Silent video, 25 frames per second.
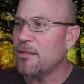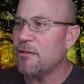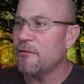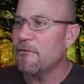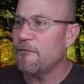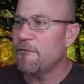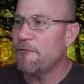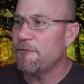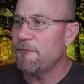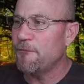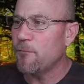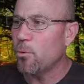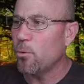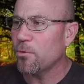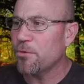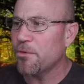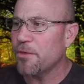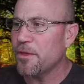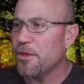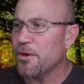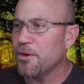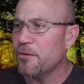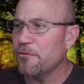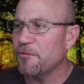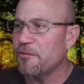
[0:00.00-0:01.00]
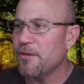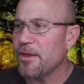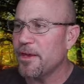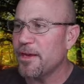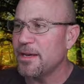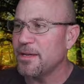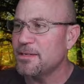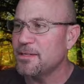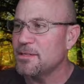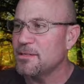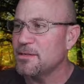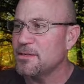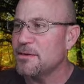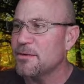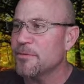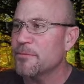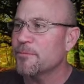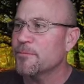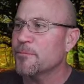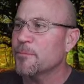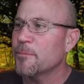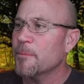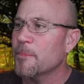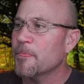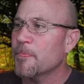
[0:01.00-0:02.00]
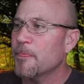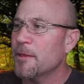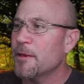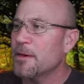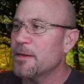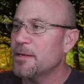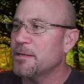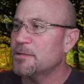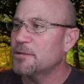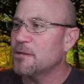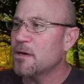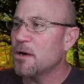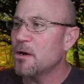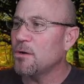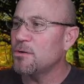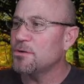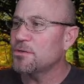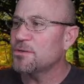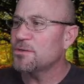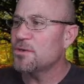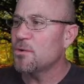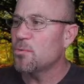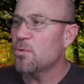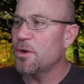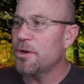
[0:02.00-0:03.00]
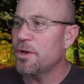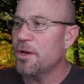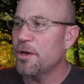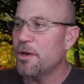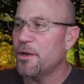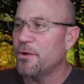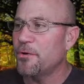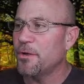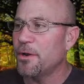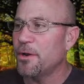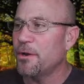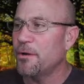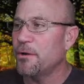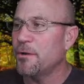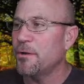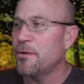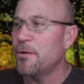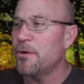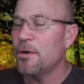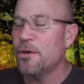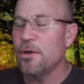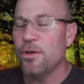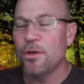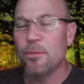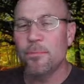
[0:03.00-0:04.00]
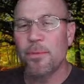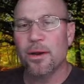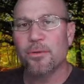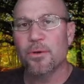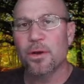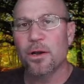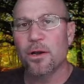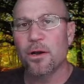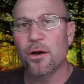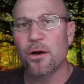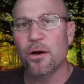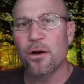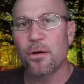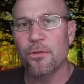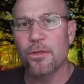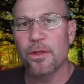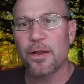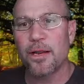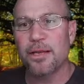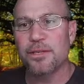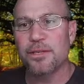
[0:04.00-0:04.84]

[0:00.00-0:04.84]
the fourth interface is also one hundred. You might recall that I